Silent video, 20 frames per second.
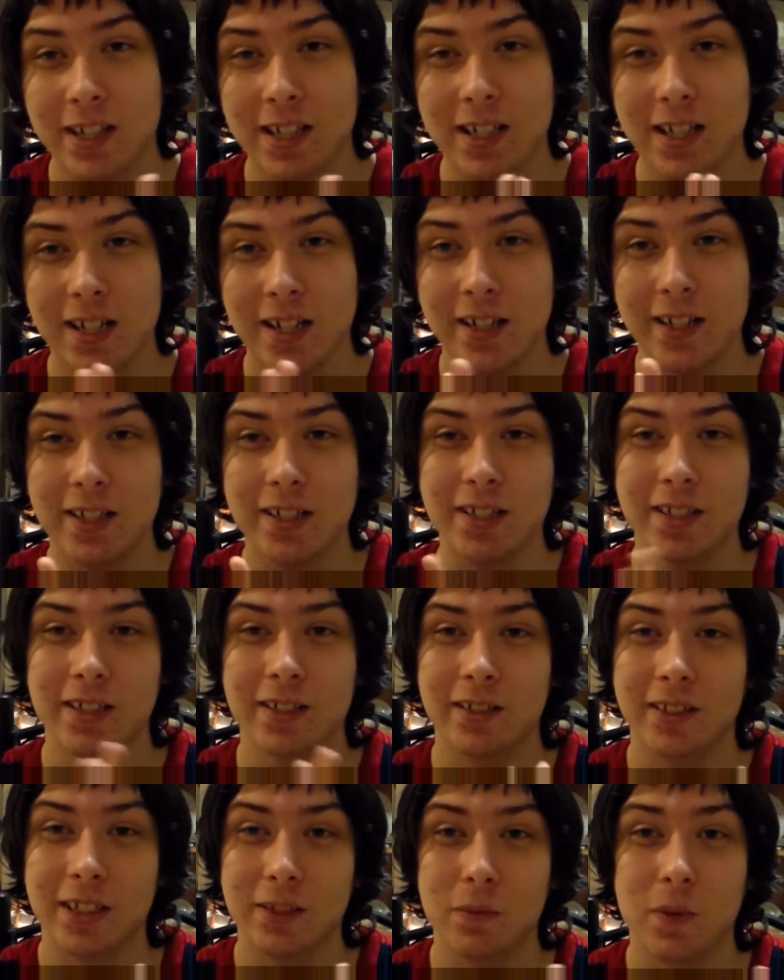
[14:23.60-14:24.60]
It's kind
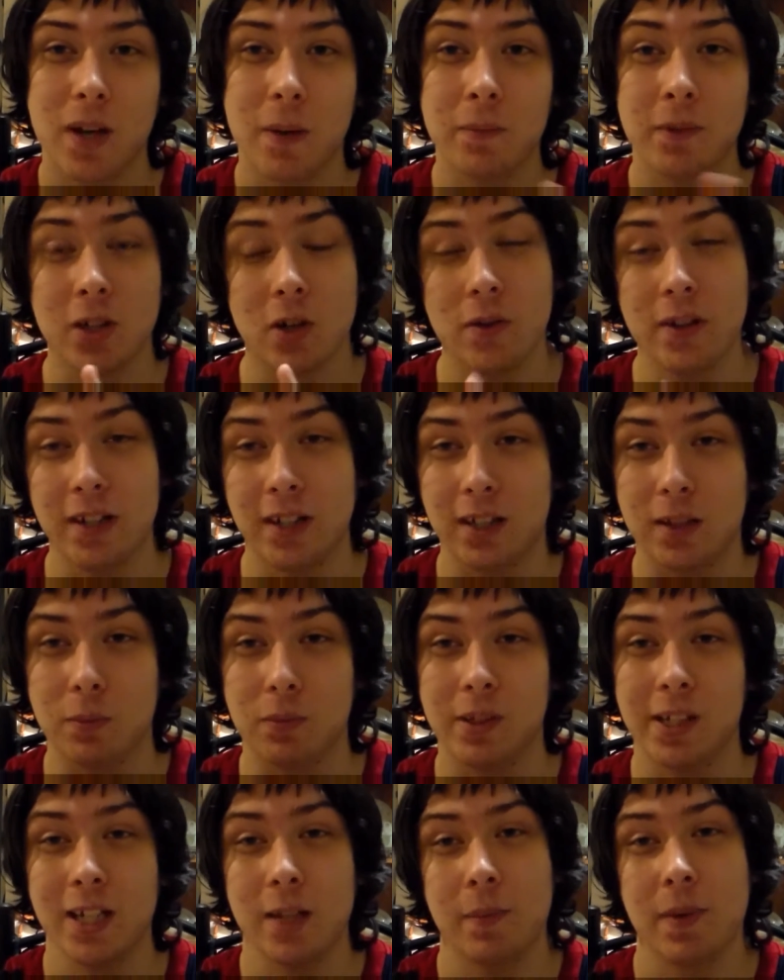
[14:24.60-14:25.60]
of like what I'm going to
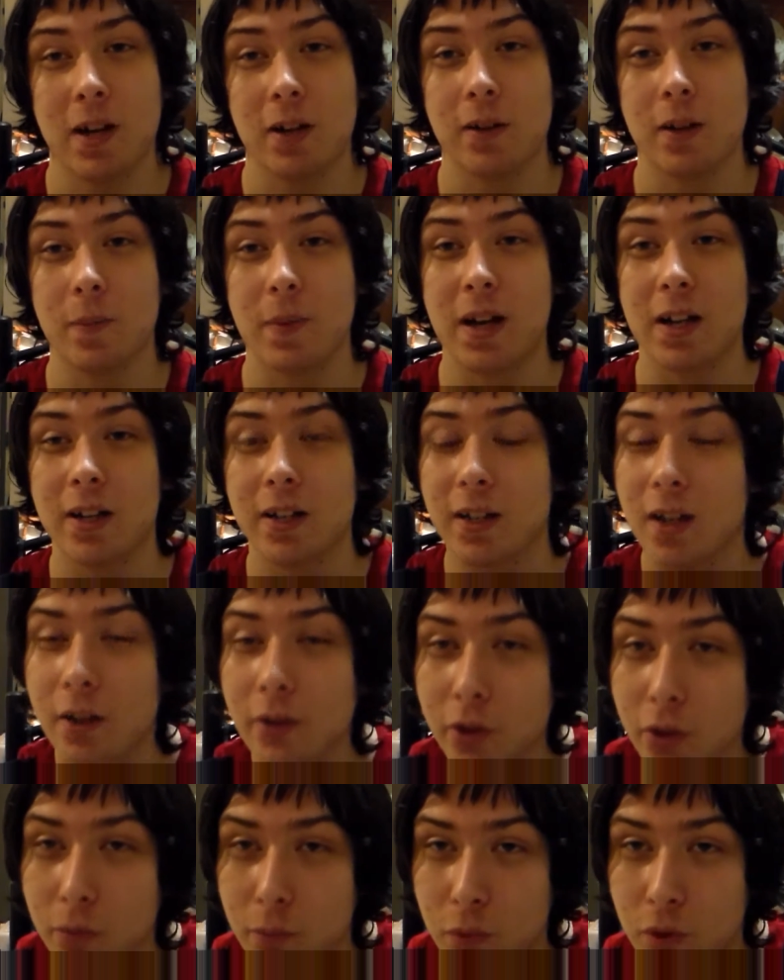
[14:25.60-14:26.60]
complain about
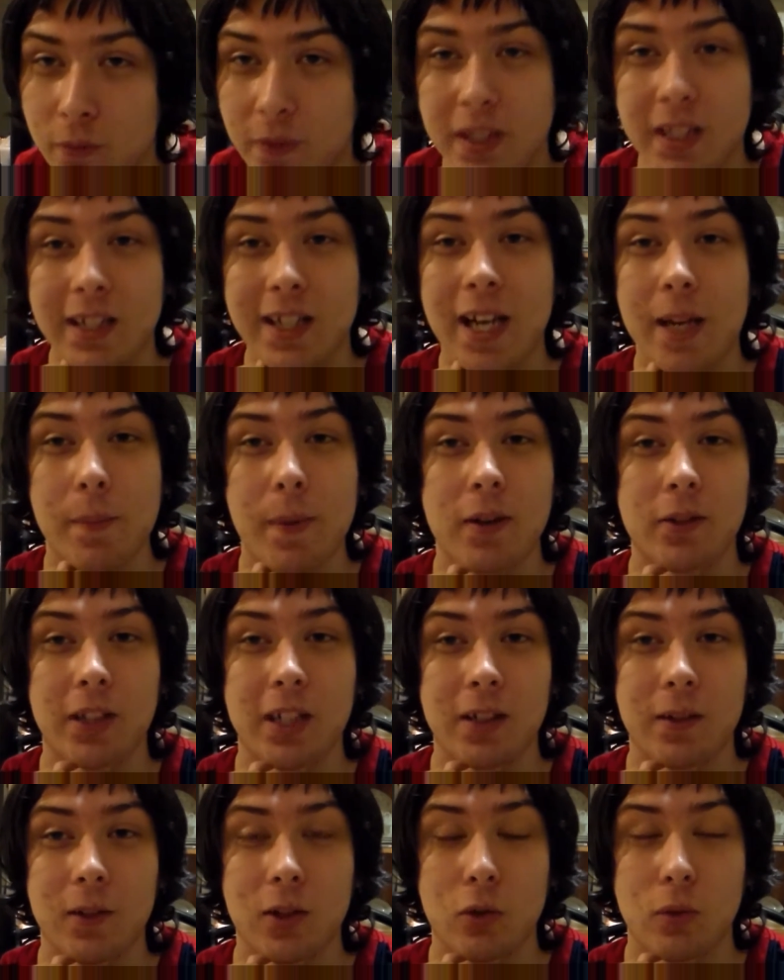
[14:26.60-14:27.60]
another movie that came
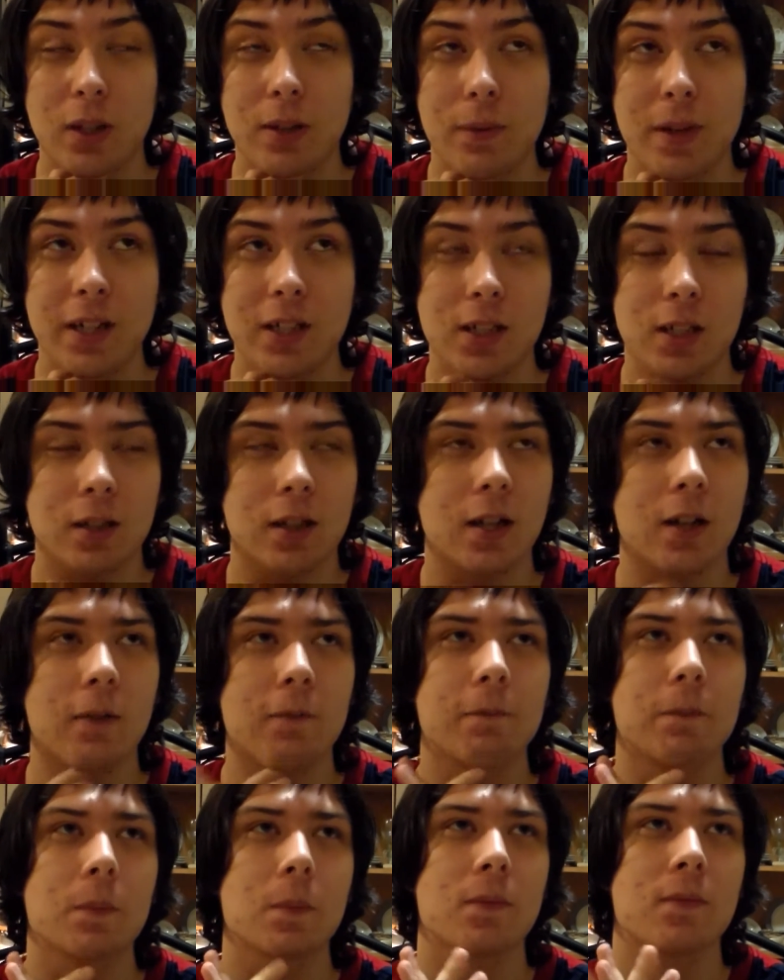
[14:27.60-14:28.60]
out like 3 weeks
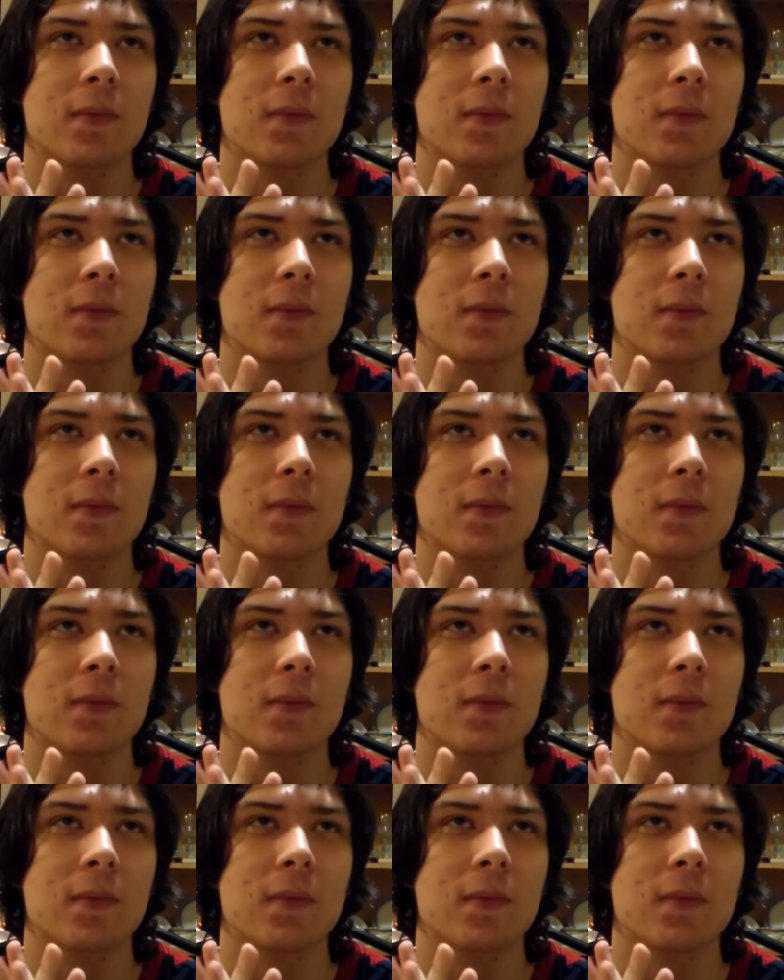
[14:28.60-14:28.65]
ago.